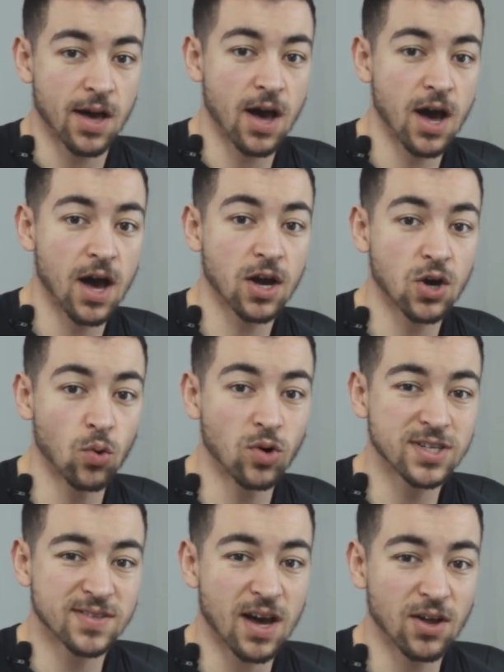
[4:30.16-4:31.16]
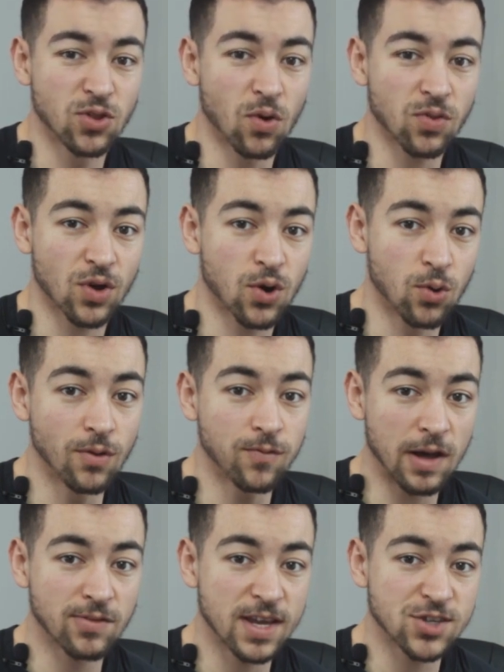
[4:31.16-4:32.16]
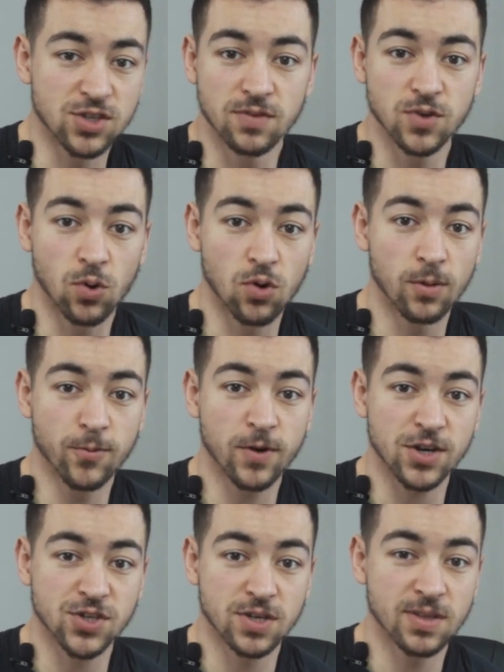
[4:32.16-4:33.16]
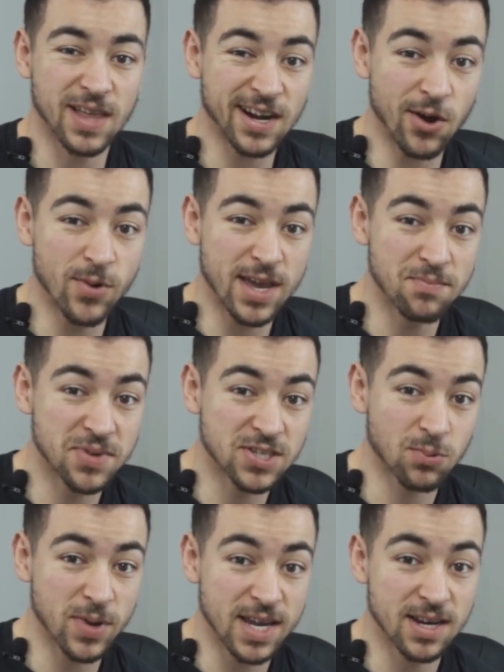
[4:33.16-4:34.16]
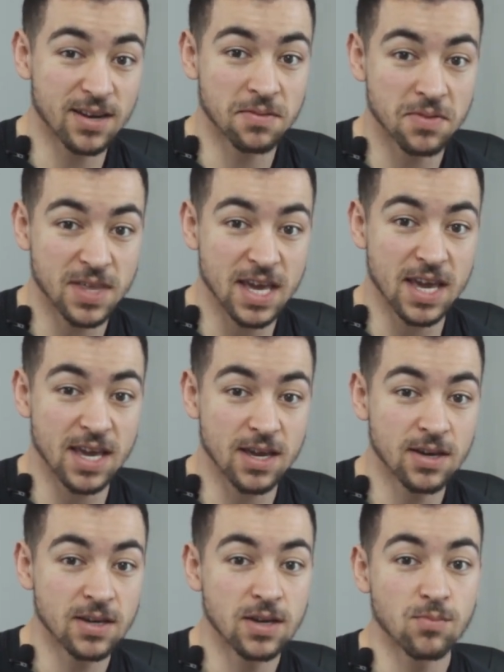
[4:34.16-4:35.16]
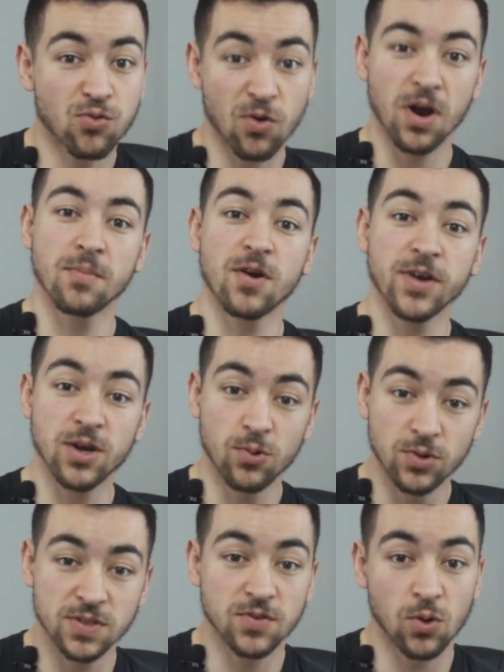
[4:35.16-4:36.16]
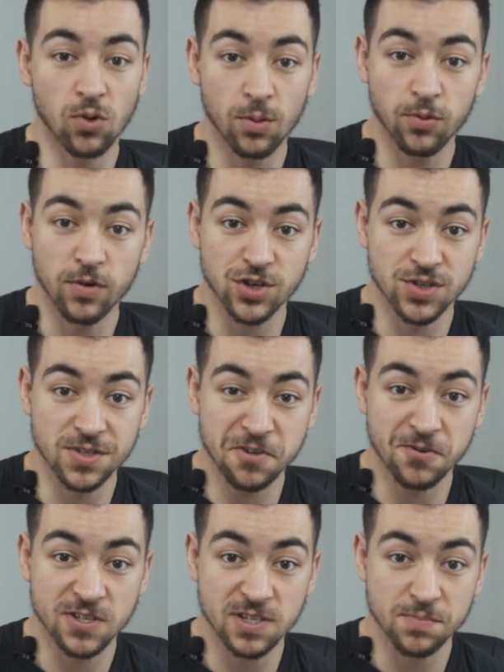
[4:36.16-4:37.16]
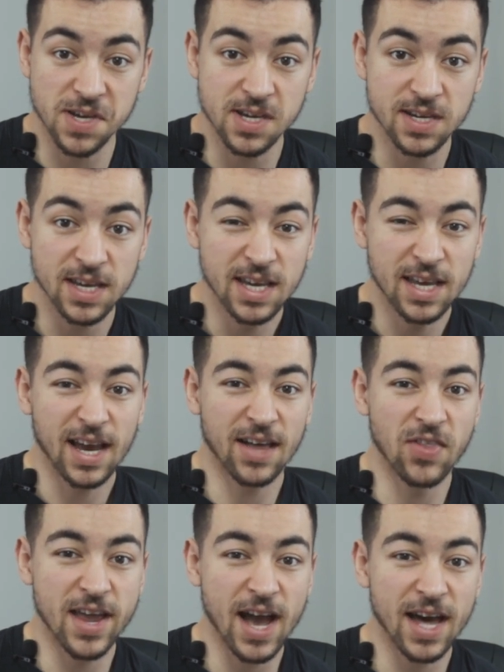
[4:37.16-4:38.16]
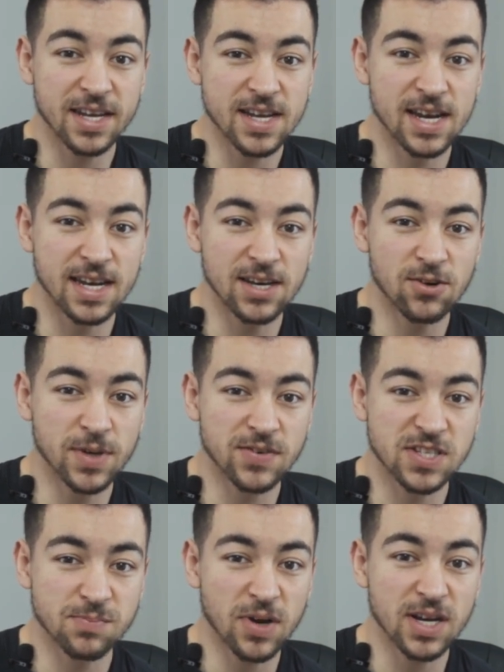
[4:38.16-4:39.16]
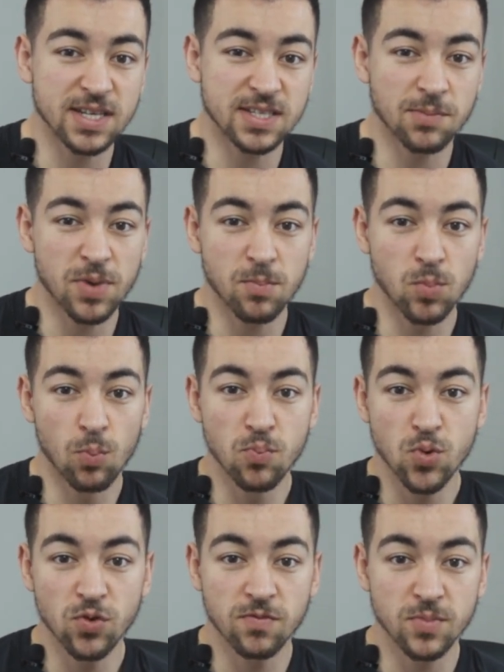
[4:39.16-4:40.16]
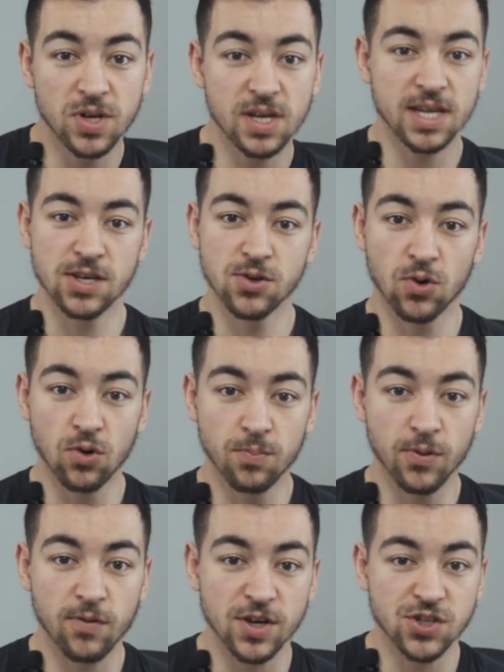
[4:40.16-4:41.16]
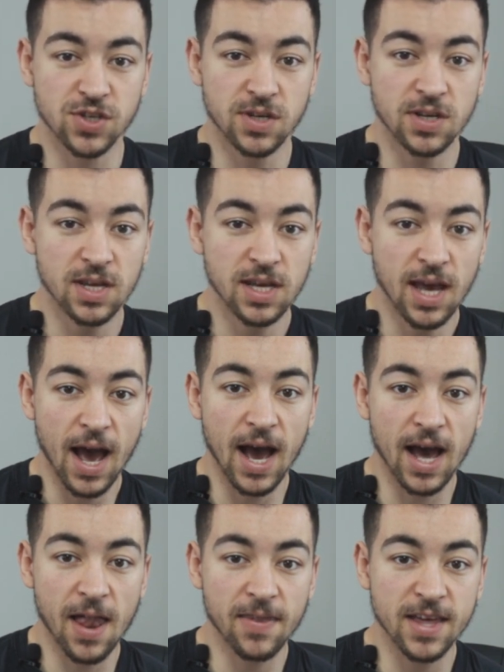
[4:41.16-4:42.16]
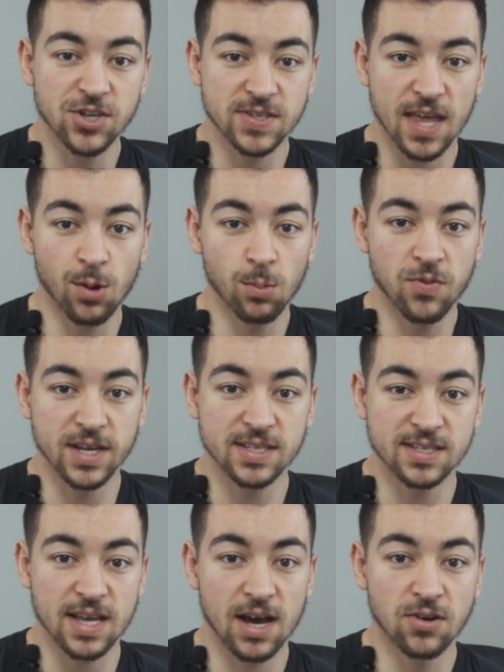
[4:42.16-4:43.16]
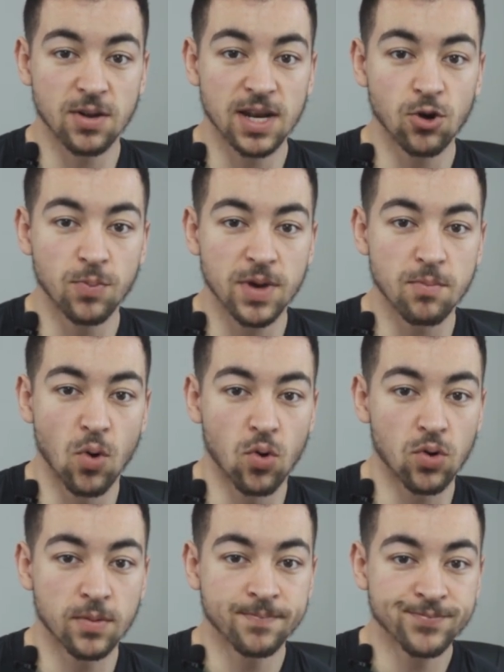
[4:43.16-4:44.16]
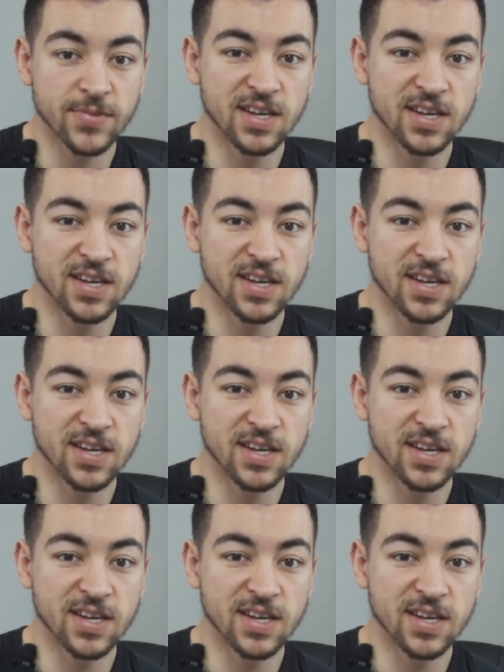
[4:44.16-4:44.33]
uh, chords that are not the core foundation of your chord progression that go in between the primary chords of your chord progression, so to speak, and they add a little bit of spice, a bit more movement in your chord progression, and they just help things sound a little bit more